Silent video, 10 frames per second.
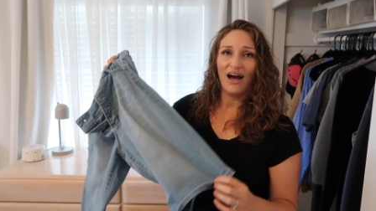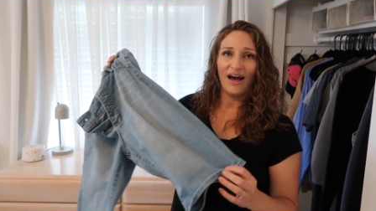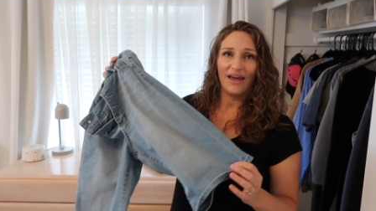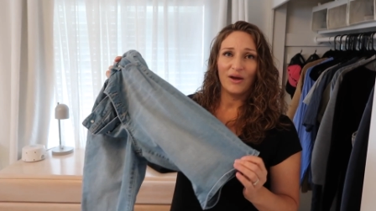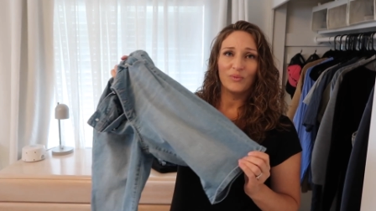
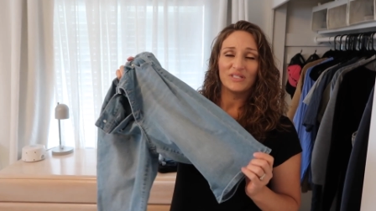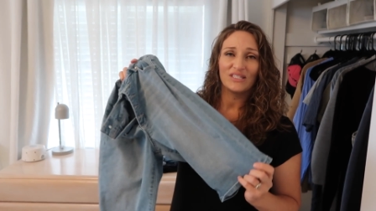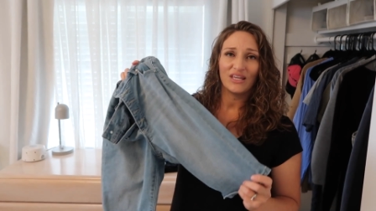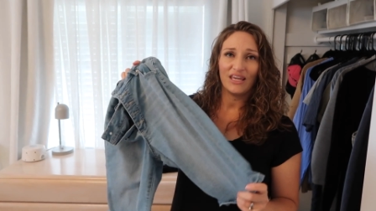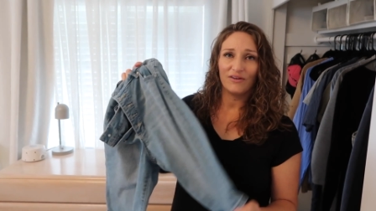I was
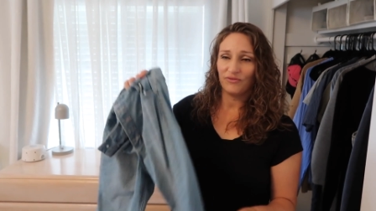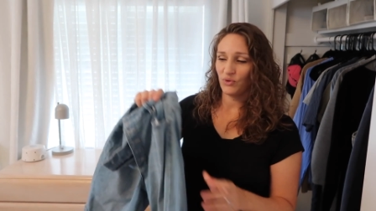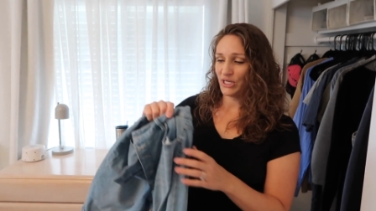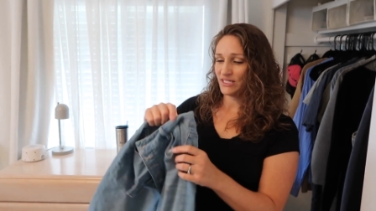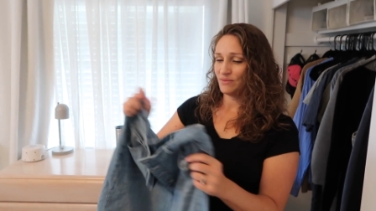looking
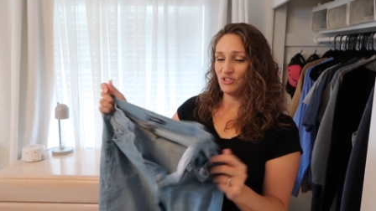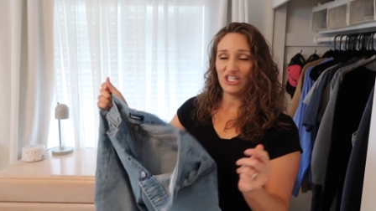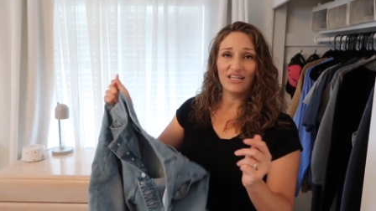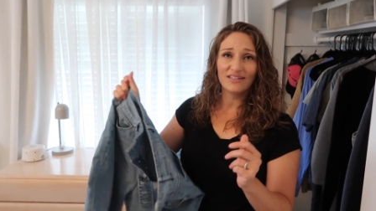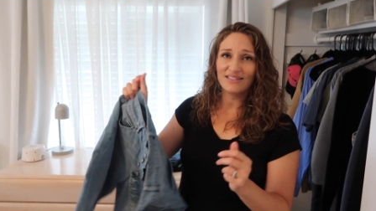for some
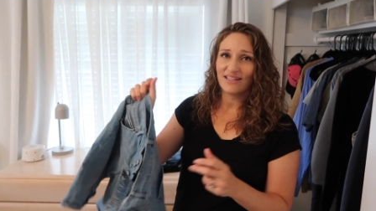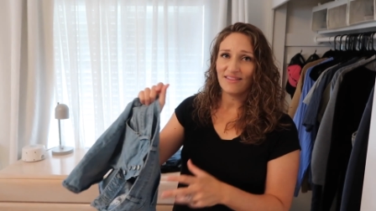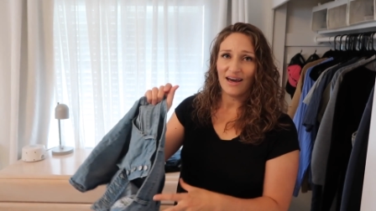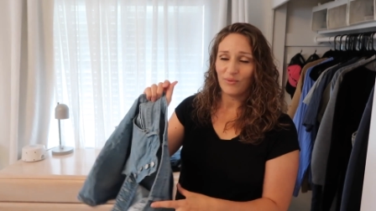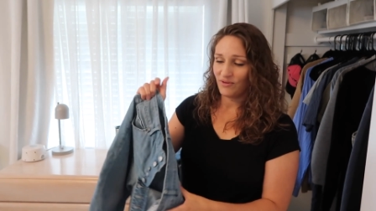jeans
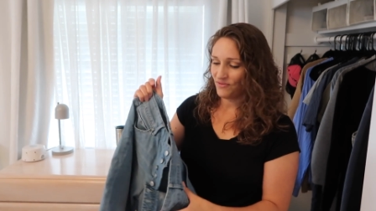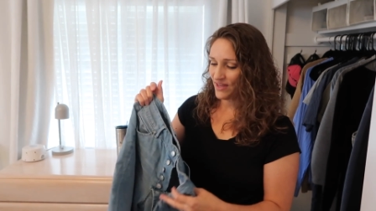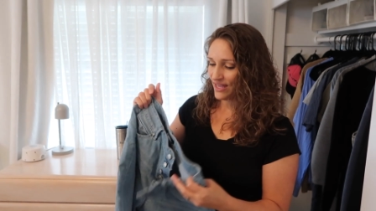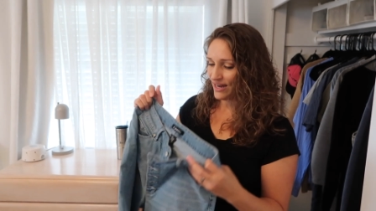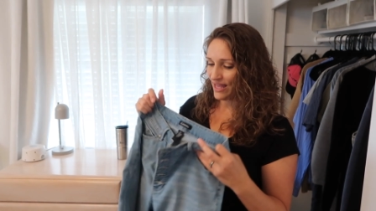that would
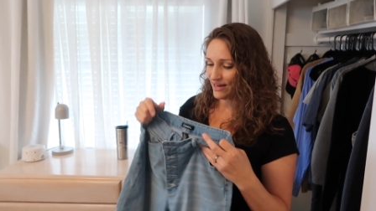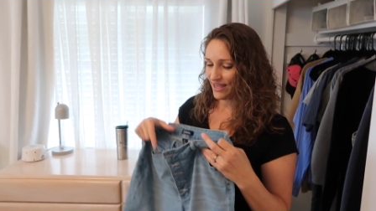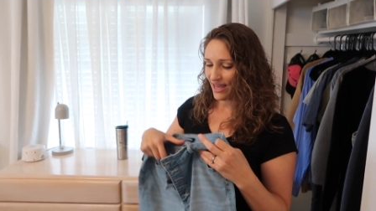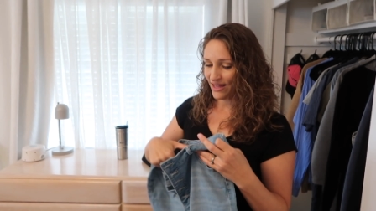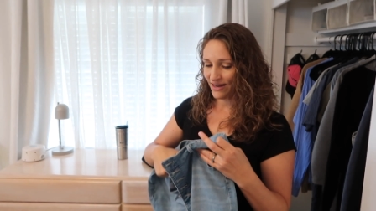fit and
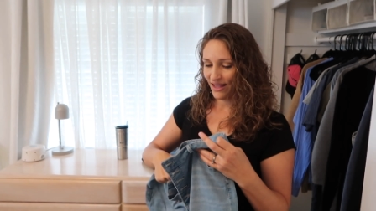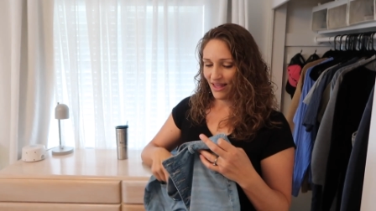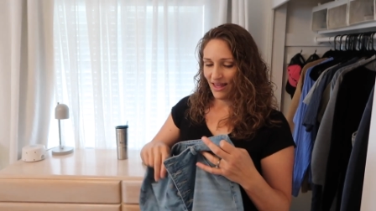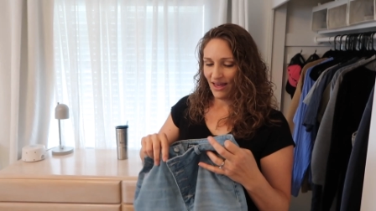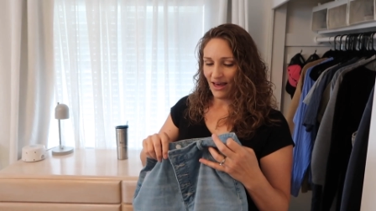again,
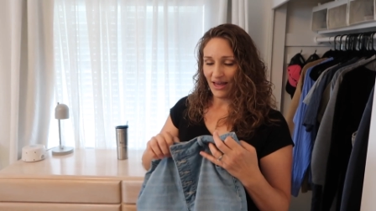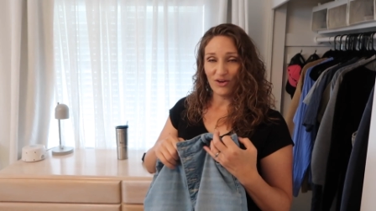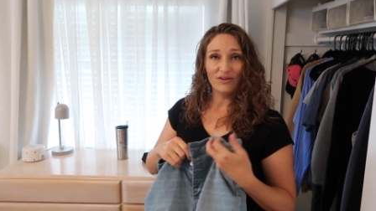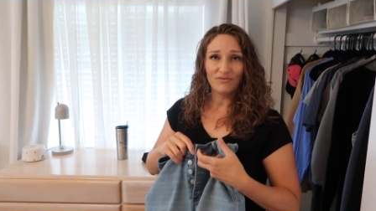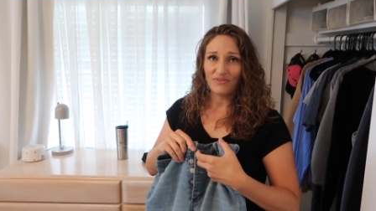I
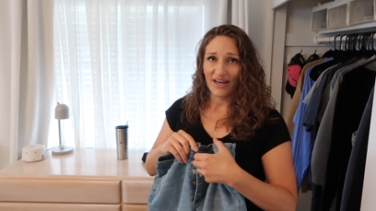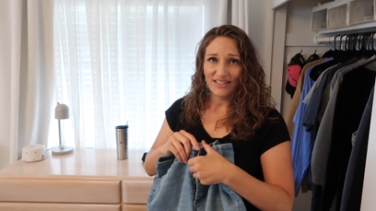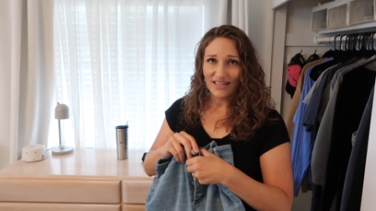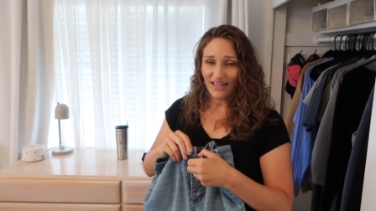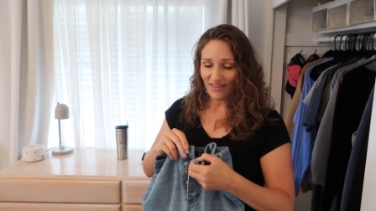couldn't
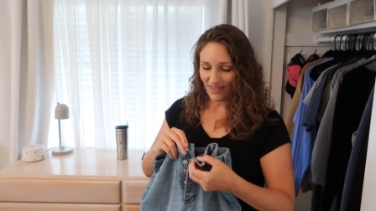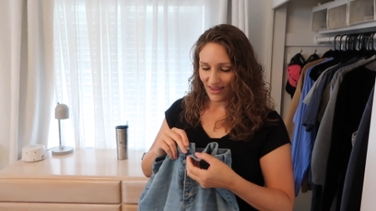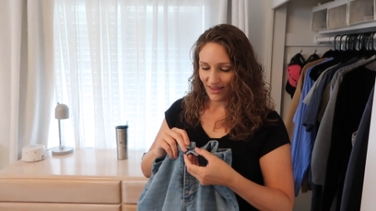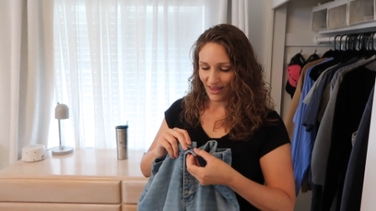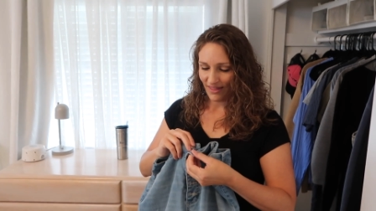find
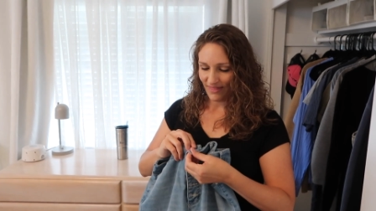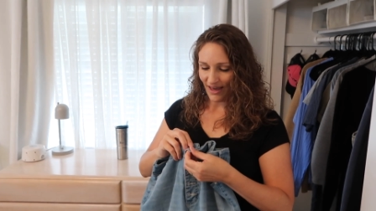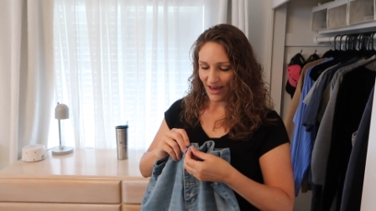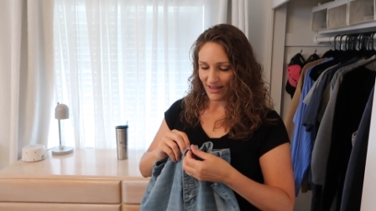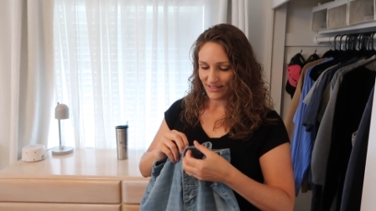anything
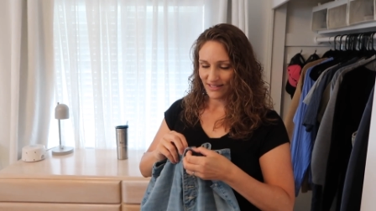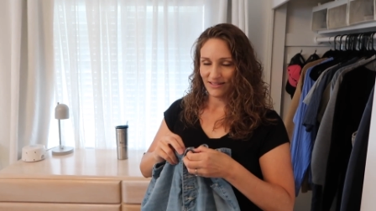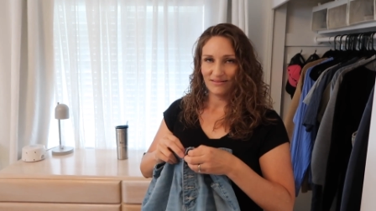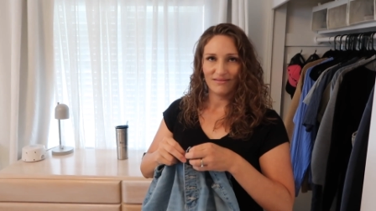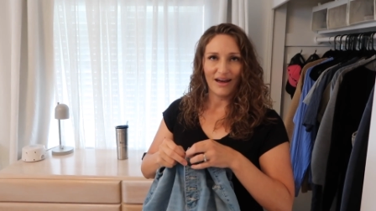that
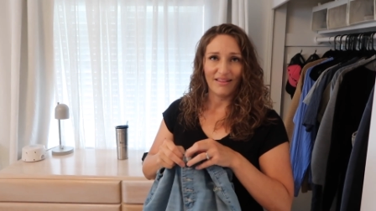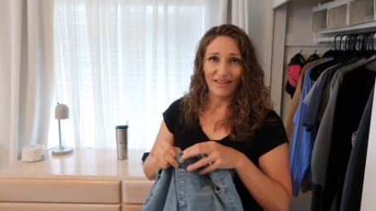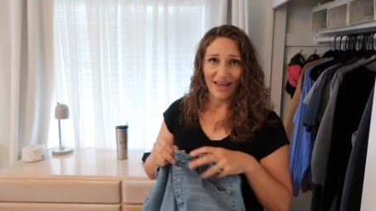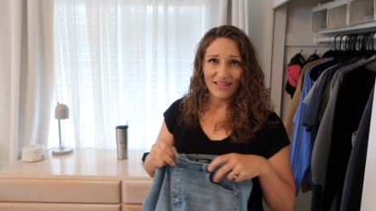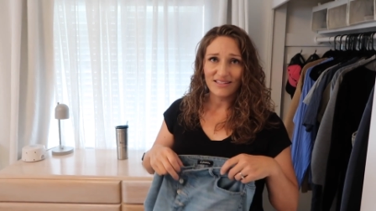I
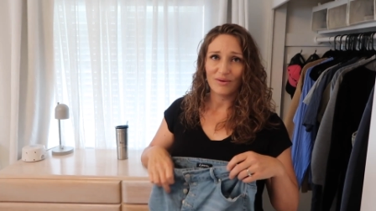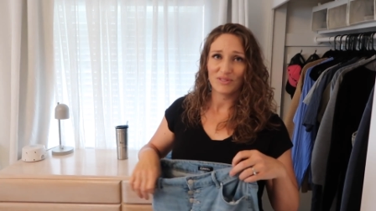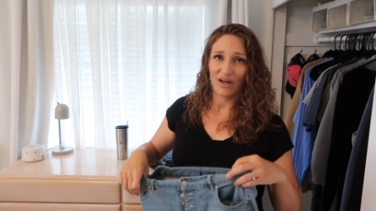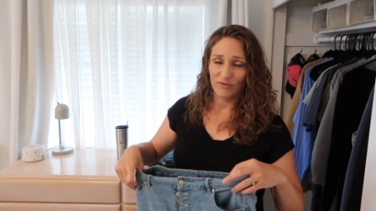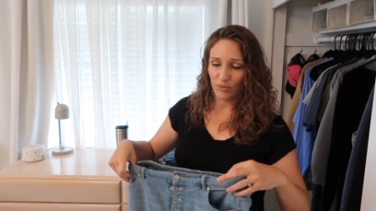liked, that
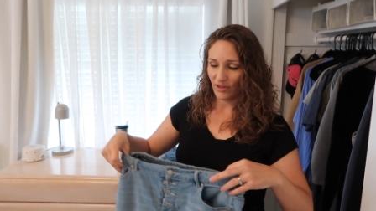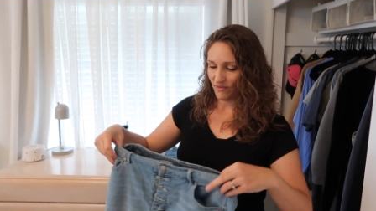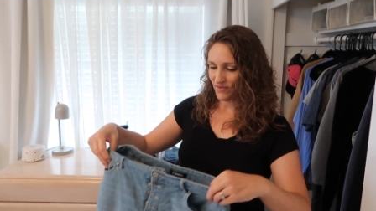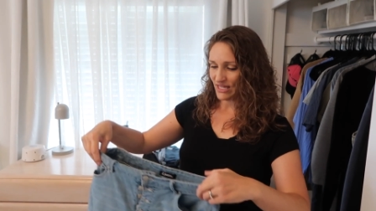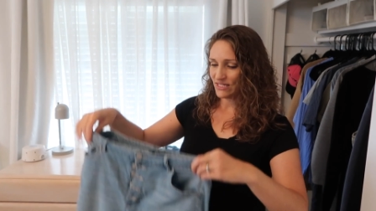was comfortable,
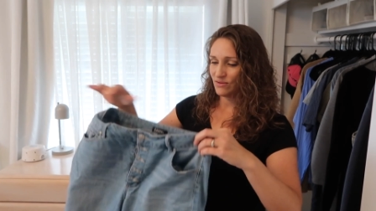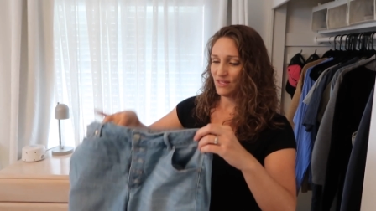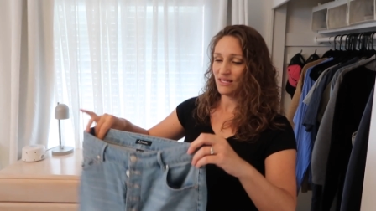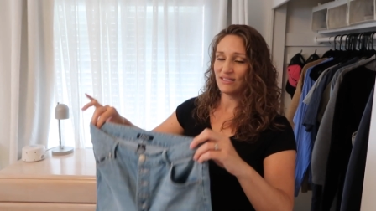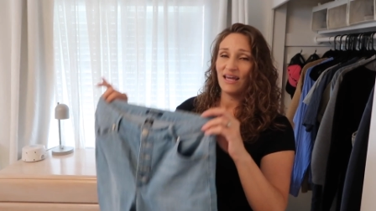that fit. So
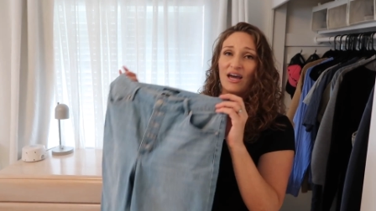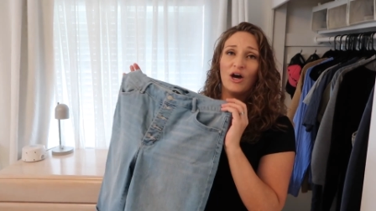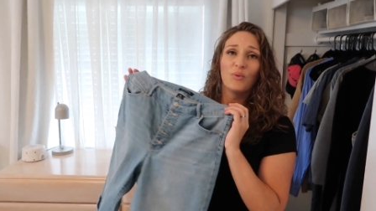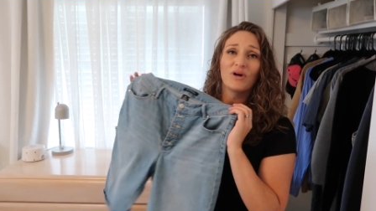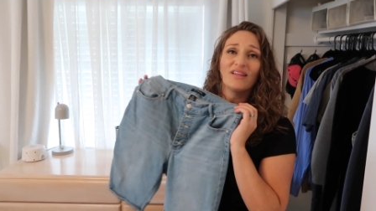these
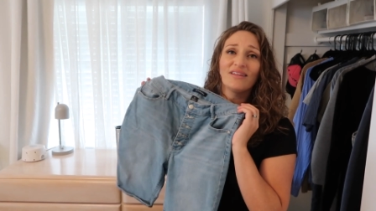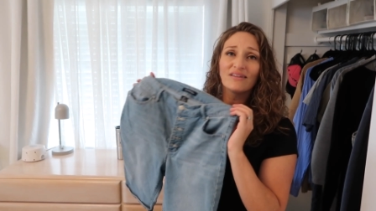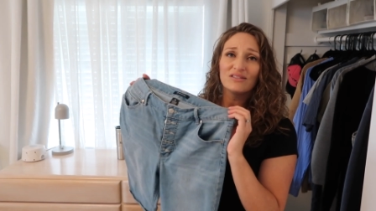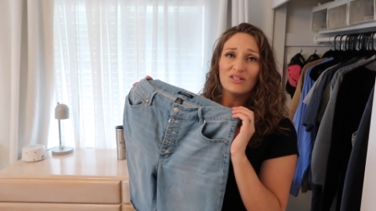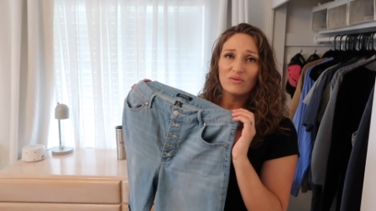were a
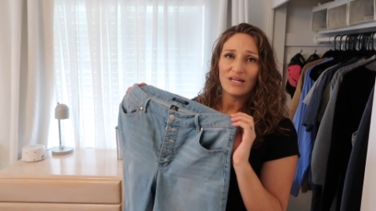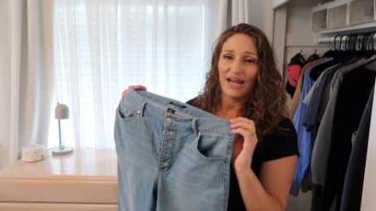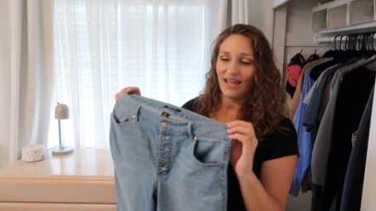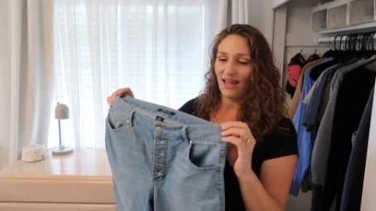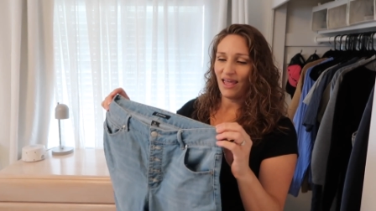little too
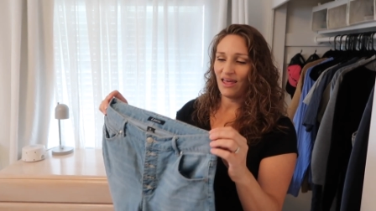tight